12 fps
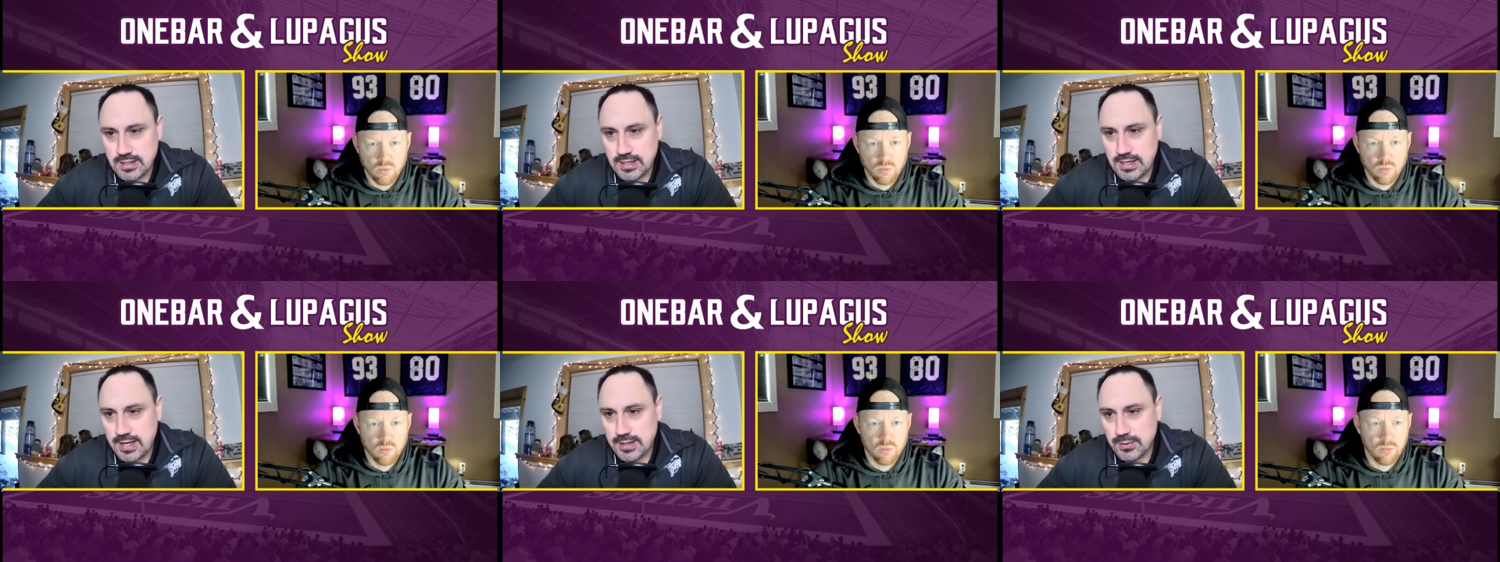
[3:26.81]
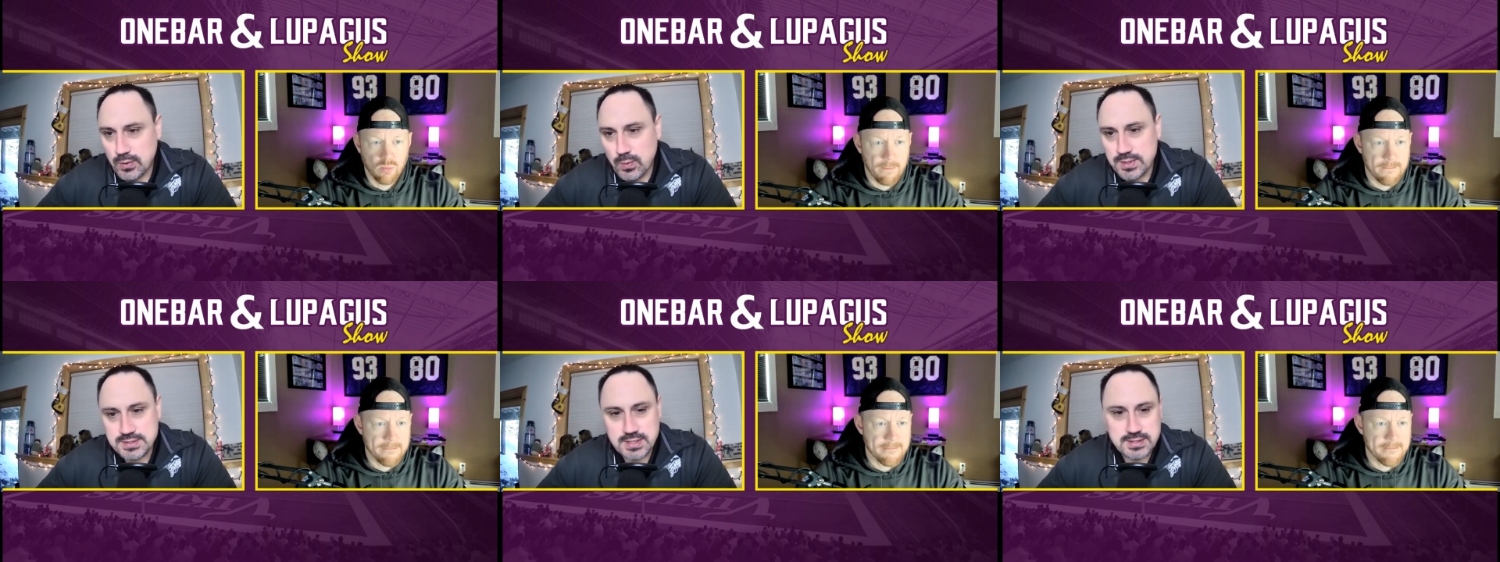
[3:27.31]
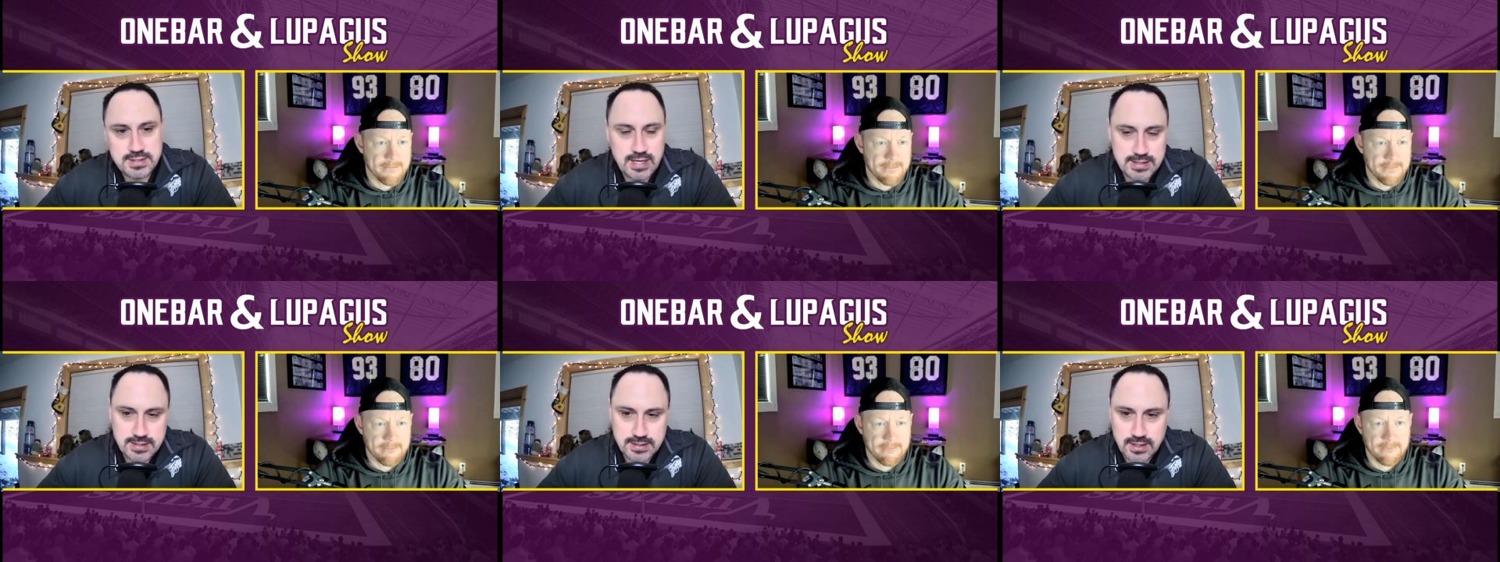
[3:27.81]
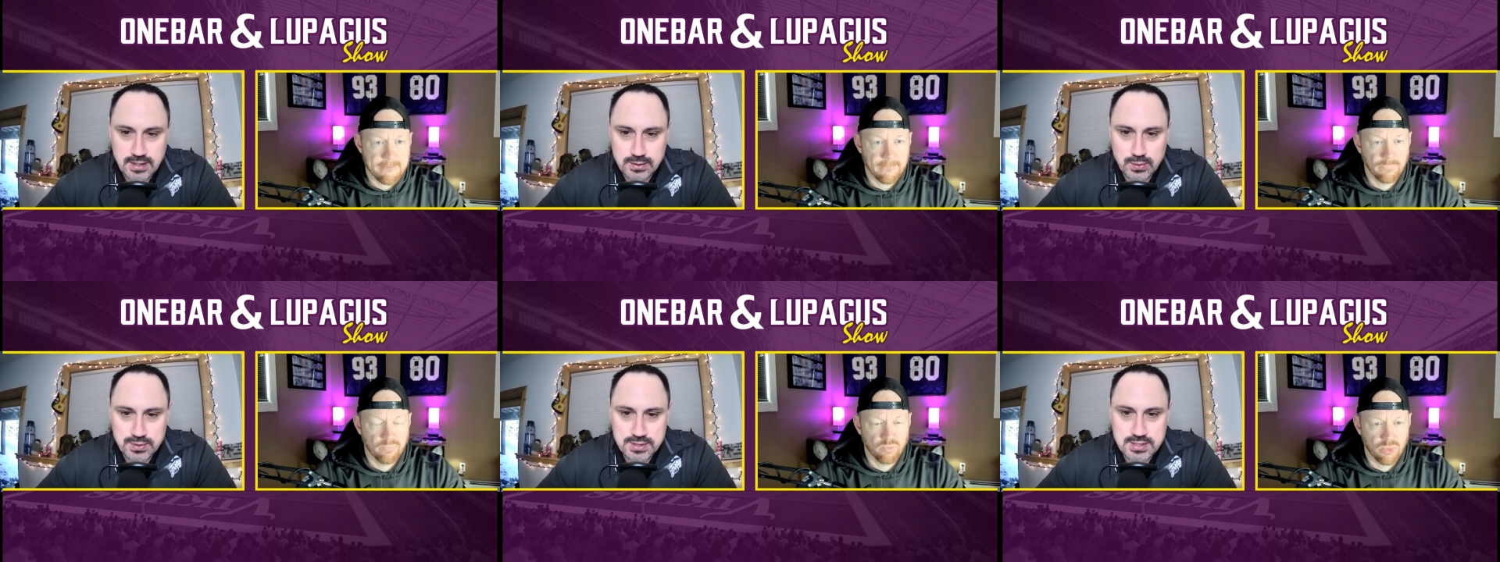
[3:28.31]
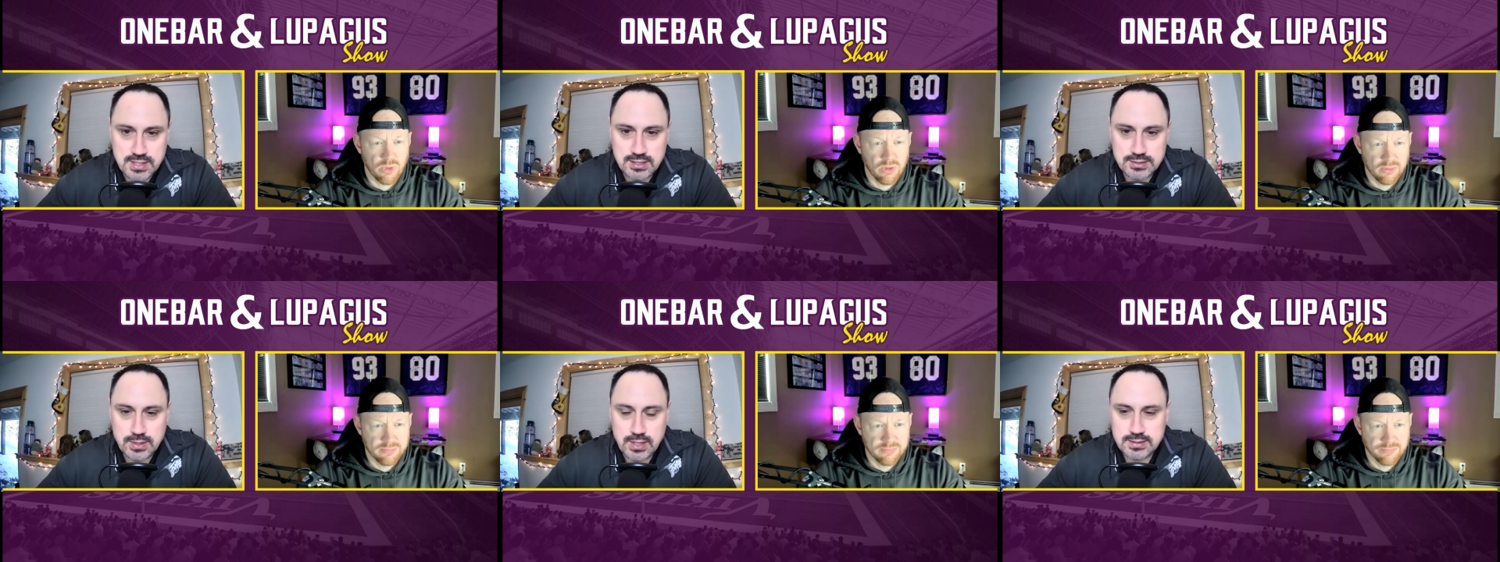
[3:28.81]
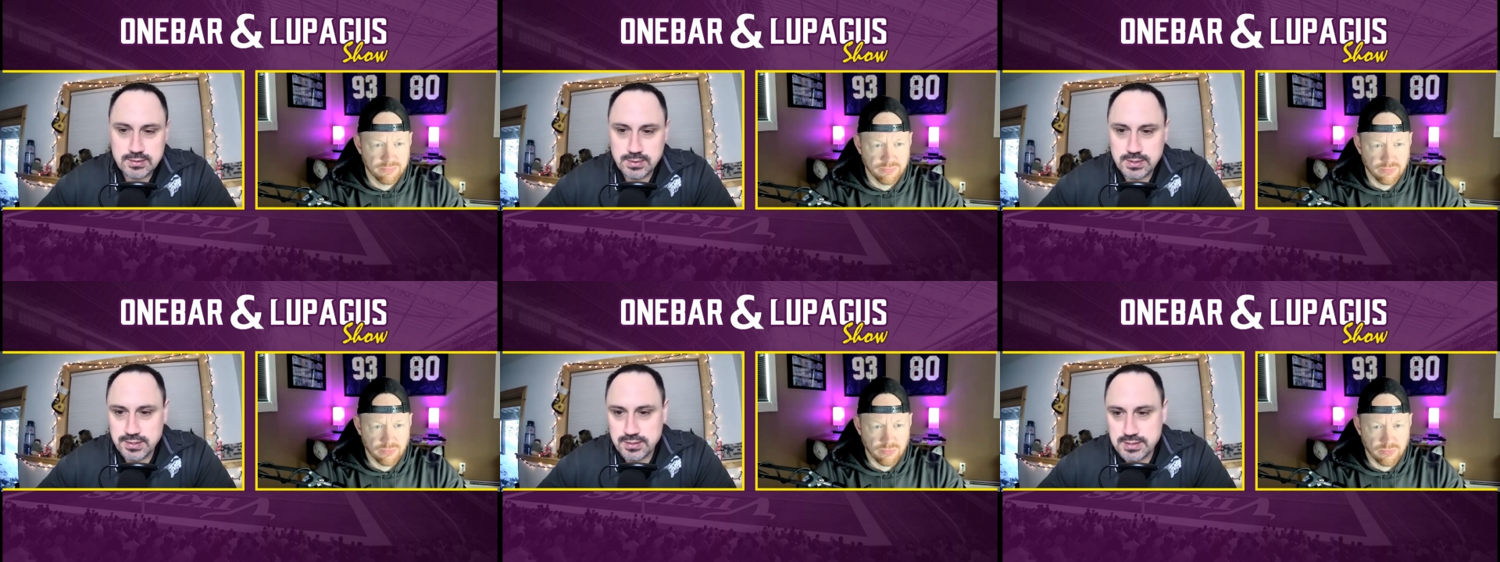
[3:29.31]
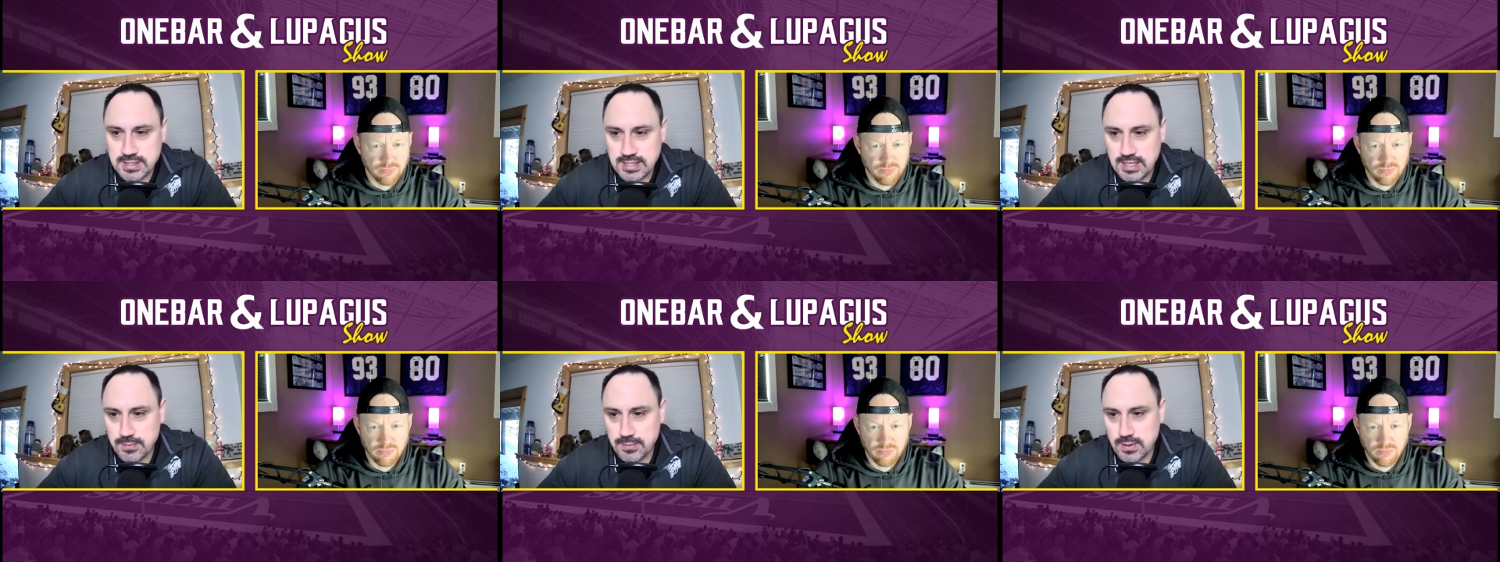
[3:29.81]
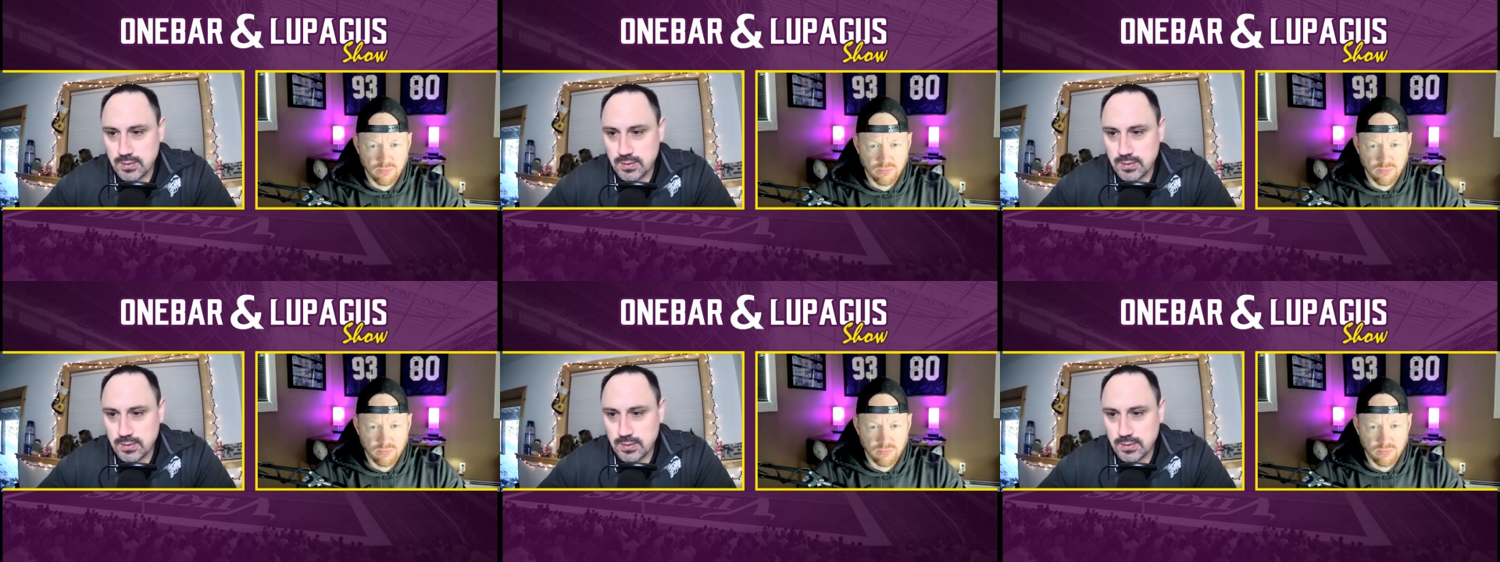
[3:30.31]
Speaker 1: Uh, I don't know what's gonna take to unload this contract to another team.